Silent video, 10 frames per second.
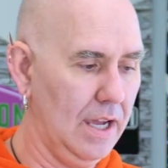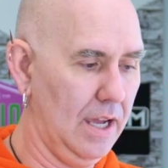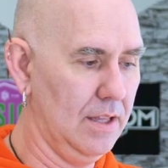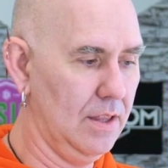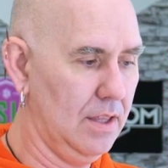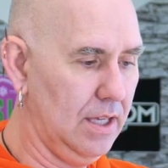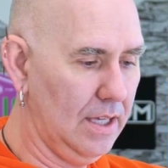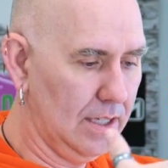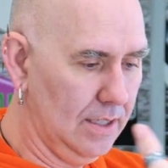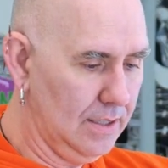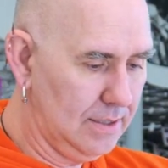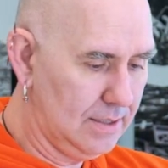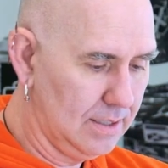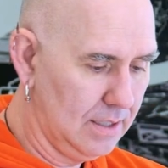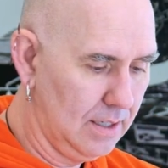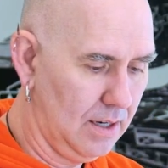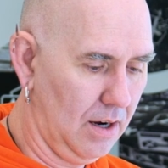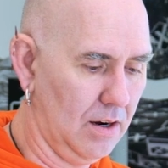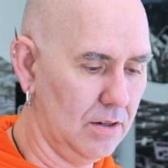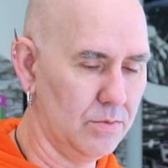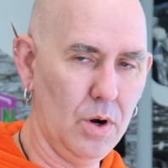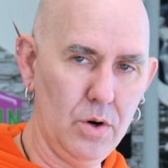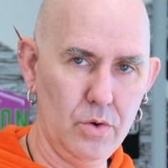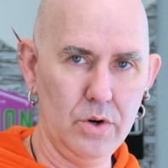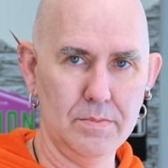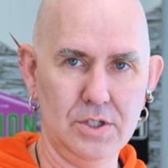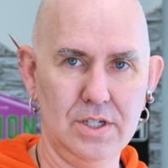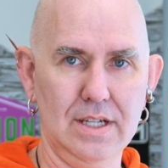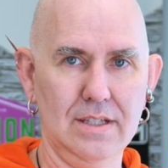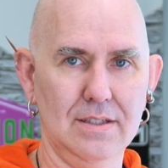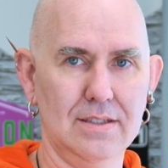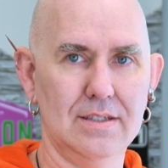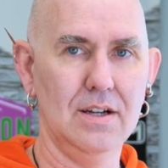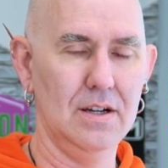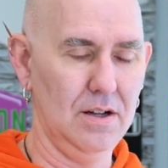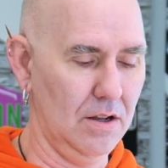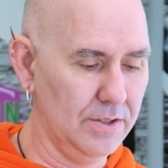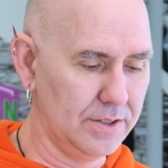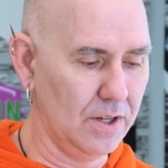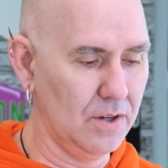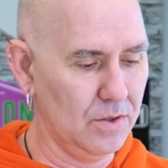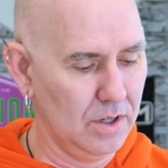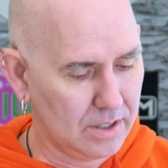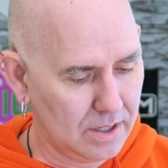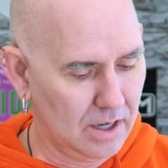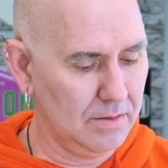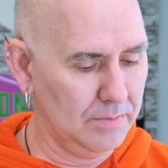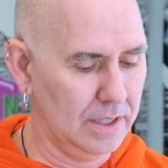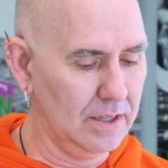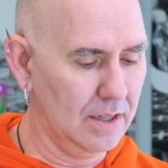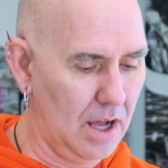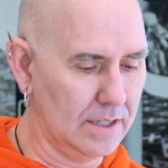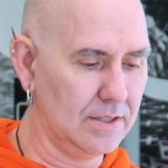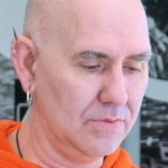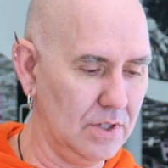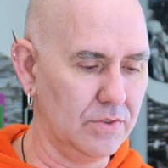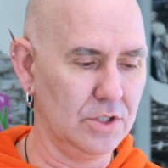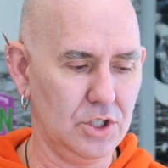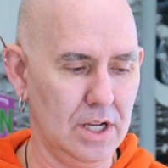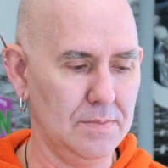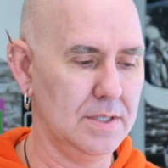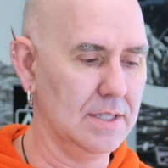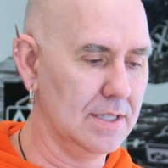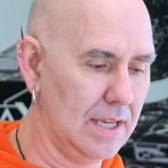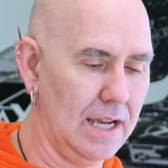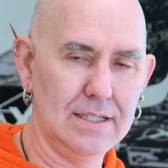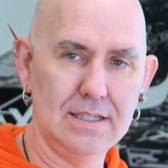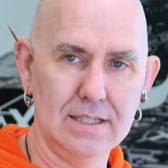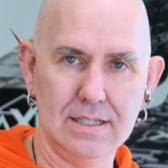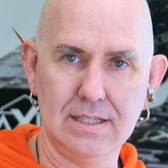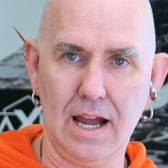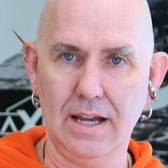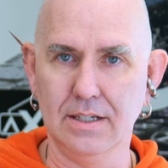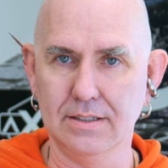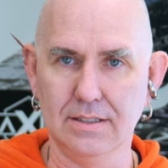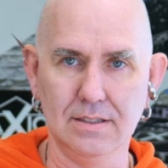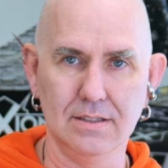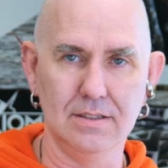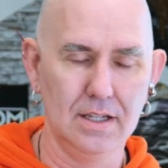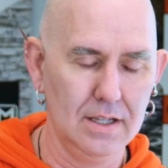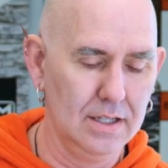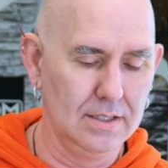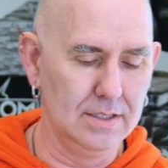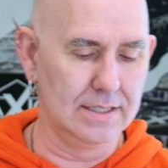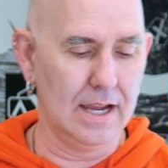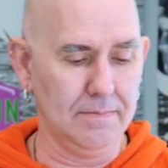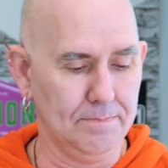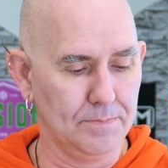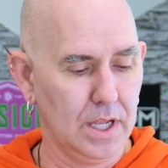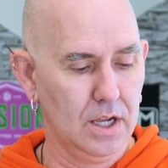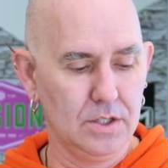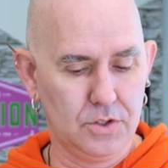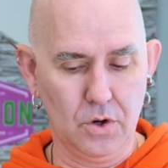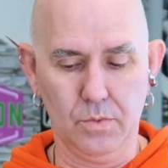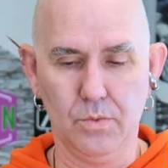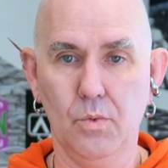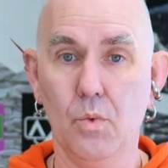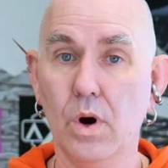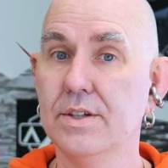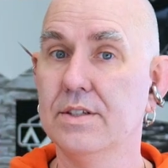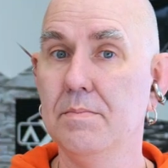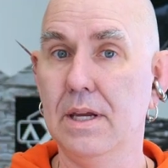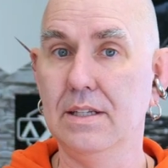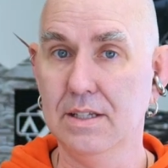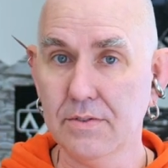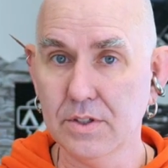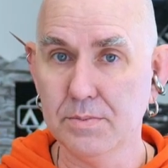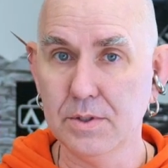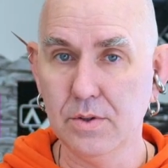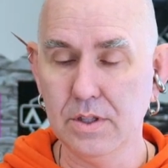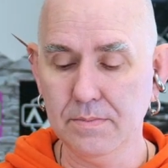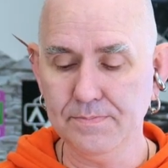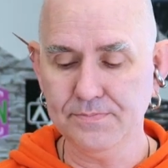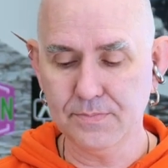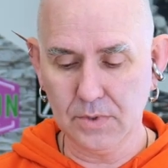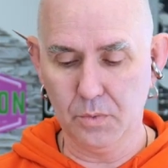And these are rotary machines. Also come in lots of different shapes and sizes and styles and design. So what is the main difference between them?